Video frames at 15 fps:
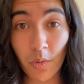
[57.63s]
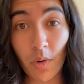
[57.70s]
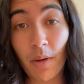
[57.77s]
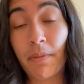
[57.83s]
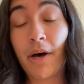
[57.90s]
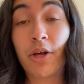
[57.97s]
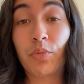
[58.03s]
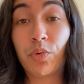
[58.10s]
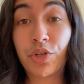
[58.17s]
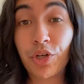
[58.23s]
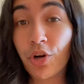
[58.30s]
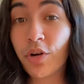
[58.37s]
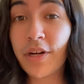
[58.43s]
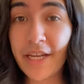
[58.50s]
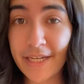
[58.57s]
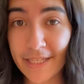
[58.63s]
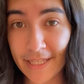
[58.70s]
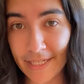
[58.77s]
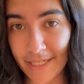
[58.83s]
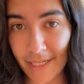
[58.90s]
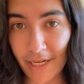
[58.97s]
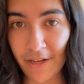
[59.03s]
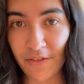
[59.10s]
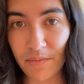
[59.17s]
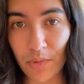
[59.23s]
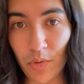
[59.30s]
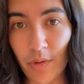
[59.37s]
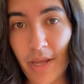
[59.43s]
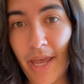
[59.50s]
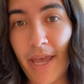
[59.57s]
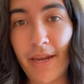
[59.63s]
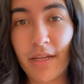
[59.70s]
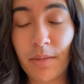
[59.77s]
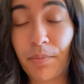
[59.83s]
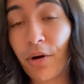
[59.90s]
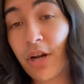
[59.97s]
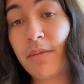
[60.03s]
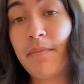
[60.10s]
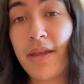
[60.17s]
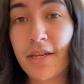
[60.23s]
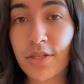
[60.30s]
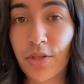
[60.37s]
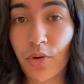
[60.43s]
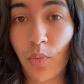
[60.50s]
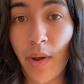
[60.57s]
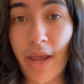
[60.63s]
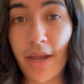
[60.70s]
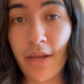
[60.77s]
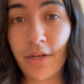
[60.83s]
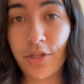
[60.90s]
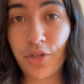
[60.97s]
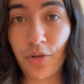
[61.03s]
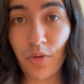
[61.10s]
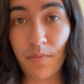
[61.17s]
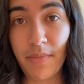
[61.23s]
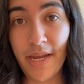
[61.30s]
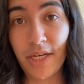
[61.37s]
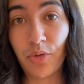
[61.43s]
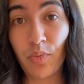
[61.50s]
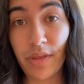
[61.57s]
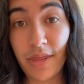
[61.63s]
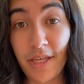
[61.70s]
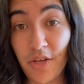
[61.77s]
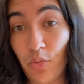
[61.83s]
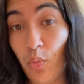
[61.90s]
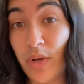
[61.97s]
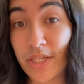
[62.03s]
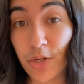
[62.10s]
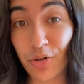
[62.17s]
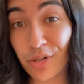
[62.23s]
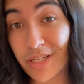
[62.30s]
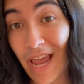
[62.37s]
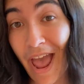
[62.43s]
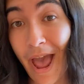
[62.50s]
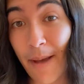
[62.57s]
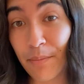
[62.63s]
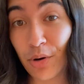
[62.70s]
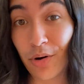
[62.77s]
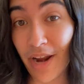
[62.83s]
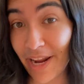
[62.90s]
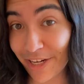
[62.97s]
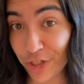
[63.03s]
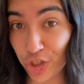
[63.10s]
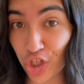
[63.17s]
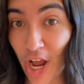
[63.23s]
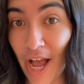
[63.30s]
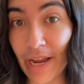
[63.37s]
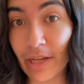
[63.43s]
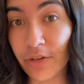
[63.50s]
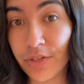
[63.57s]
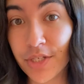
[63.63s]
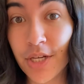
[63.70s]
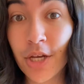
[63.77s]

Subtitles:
upon returning to the city of Moongate, the party makes their way to meet with the wizards Aber and Giles,